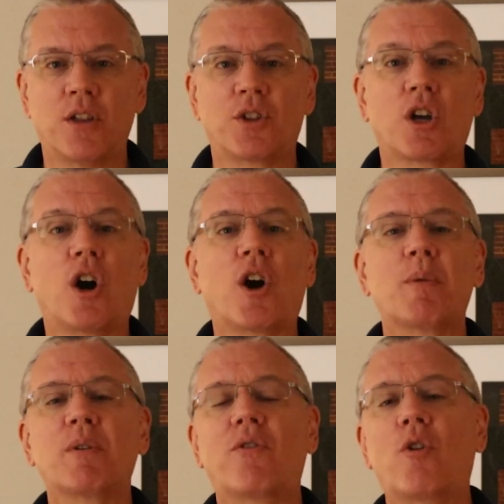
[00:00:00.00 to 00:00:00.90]
The car
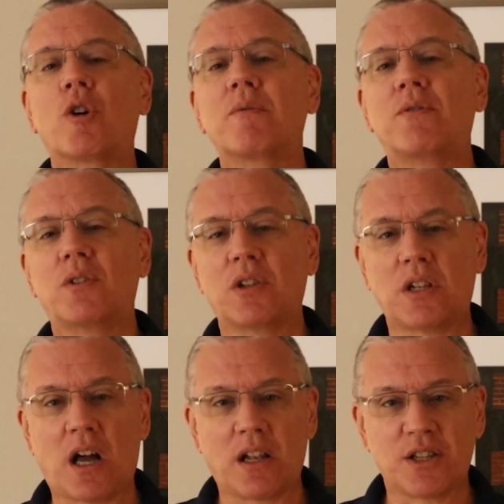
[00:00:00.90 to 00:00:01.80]
performed
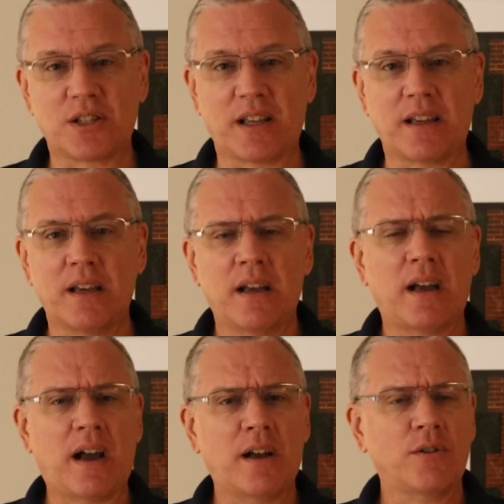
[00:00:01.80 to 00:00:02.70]
flawlessly.
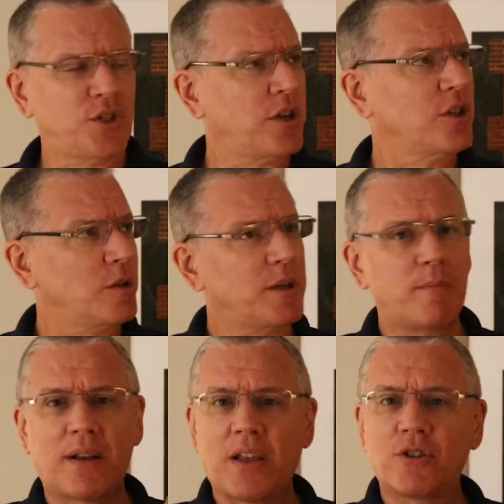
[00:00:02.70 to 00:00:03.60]
I'll share a little bit
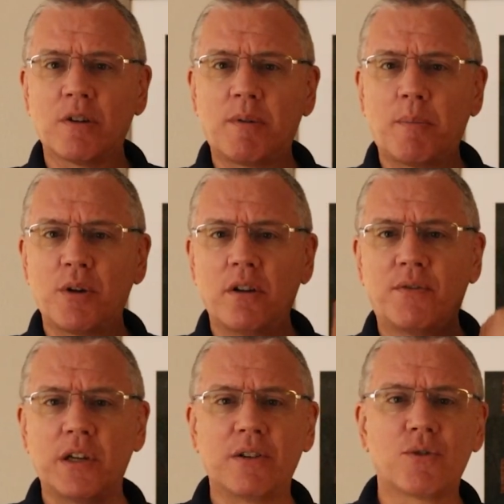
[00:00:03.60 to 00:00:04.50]
about that trip up here
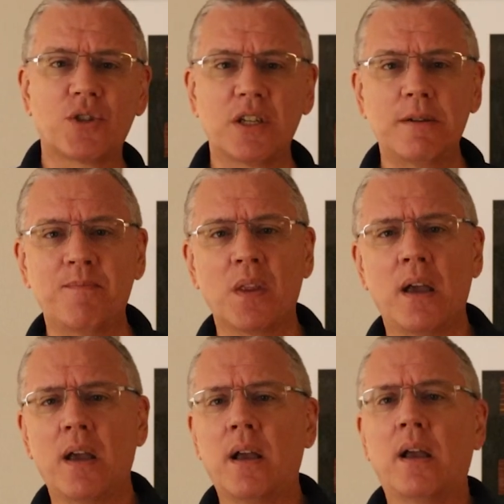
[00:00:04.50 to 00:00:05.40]
if you're interested.
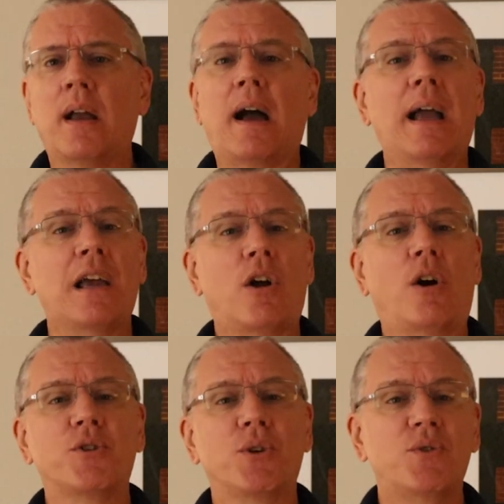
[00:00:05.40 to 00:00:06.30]
I had
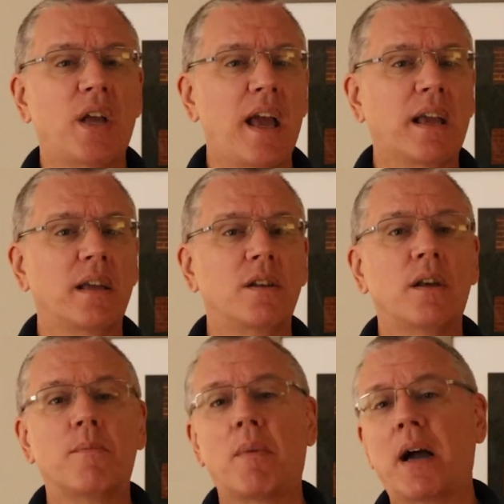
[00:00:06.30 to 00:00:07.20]
also
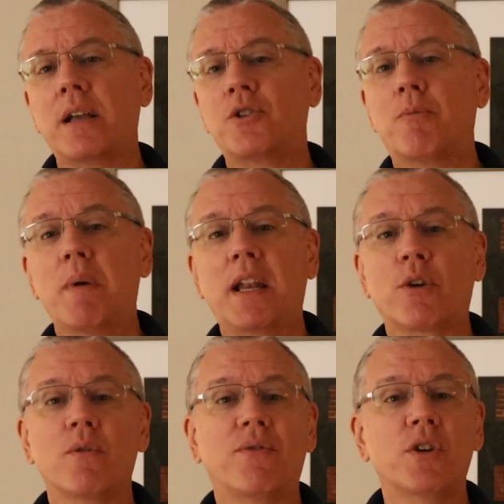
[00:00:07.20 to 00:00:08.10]
taken my
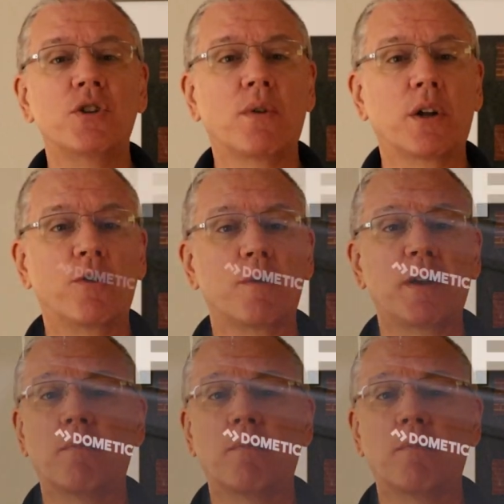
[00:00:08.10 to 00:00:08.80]
Dometic refrigerator with me